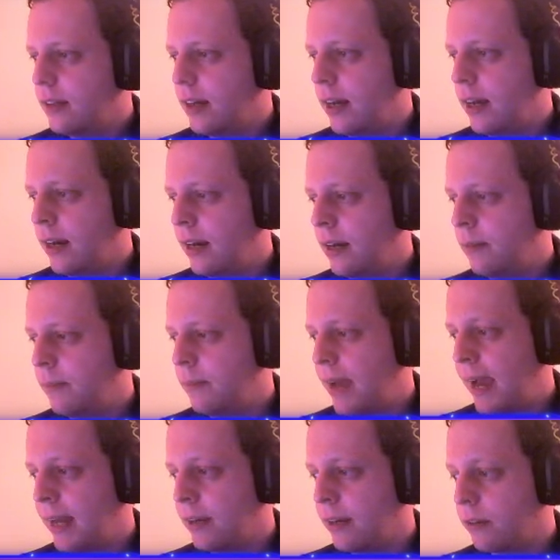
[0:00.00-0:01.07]

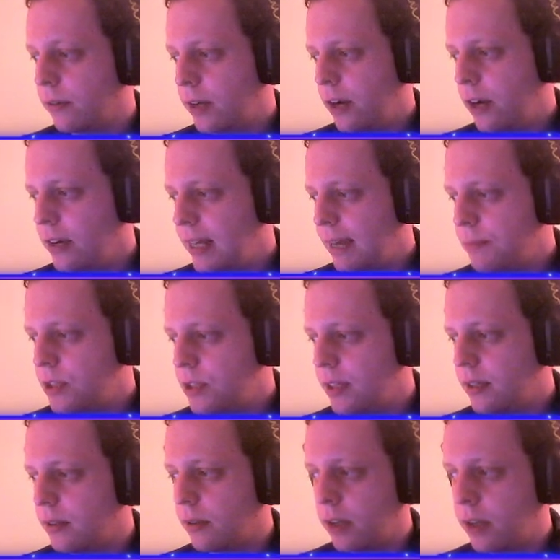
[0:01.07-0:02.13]
And currently I'm
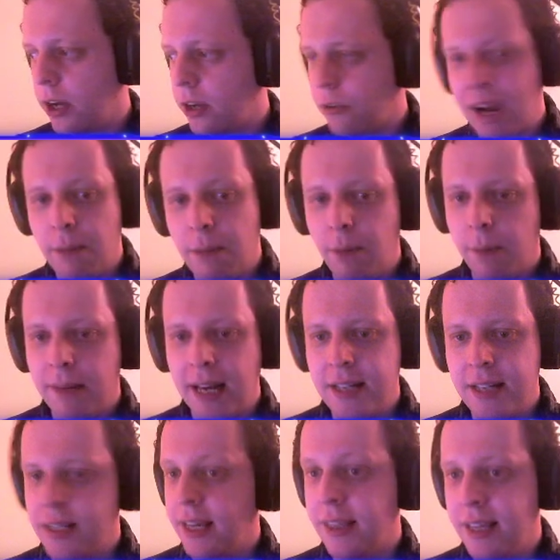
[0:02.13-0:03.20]
just going around populating it.